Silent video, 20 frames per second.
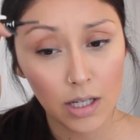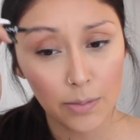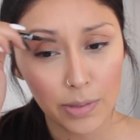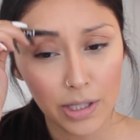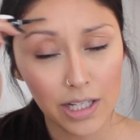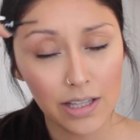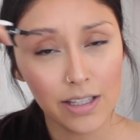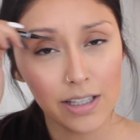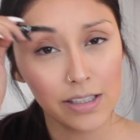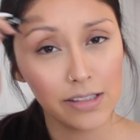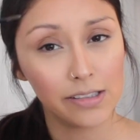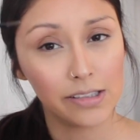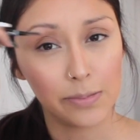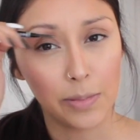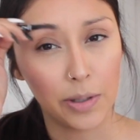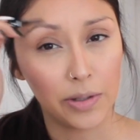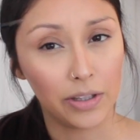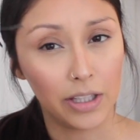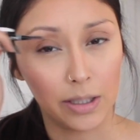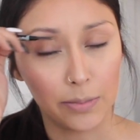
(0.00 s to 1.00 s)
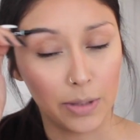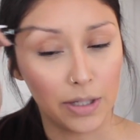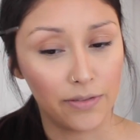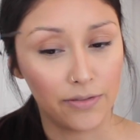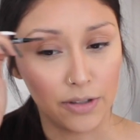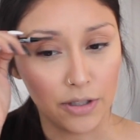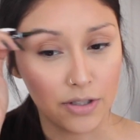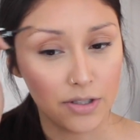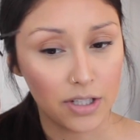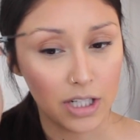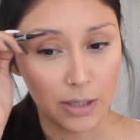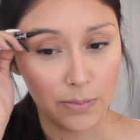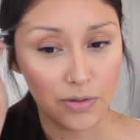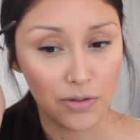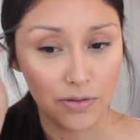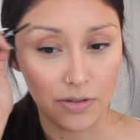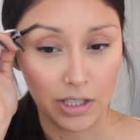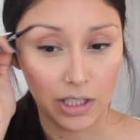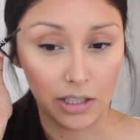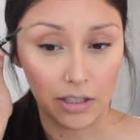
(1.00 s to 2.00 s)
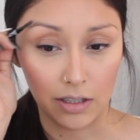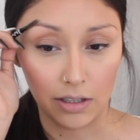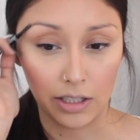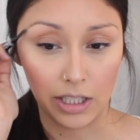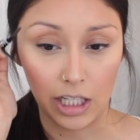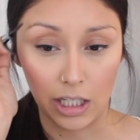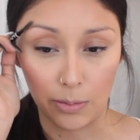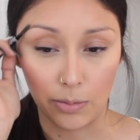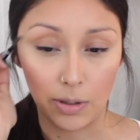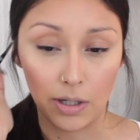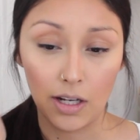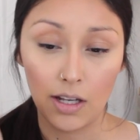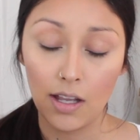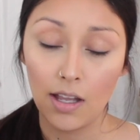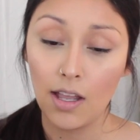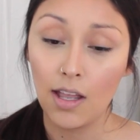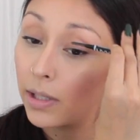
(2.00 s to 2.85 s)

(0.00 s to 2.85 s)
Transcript: but I think it's like my first time using it on camera.